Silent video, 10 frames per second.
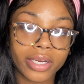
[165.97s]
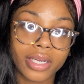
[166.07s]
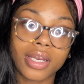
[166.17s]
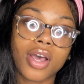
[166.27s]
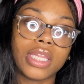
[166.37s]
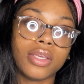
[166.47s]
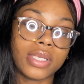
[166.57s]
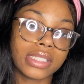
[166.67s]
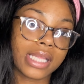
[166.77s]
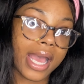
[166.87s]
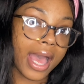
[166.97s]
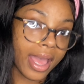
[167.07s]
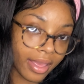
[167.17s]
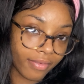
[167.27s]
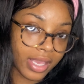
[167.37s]
and all the units that
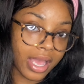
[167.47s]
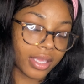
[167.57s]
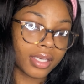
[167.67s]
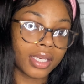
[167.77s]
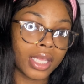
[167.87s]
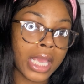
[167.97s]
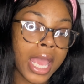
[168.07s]
I have gotten,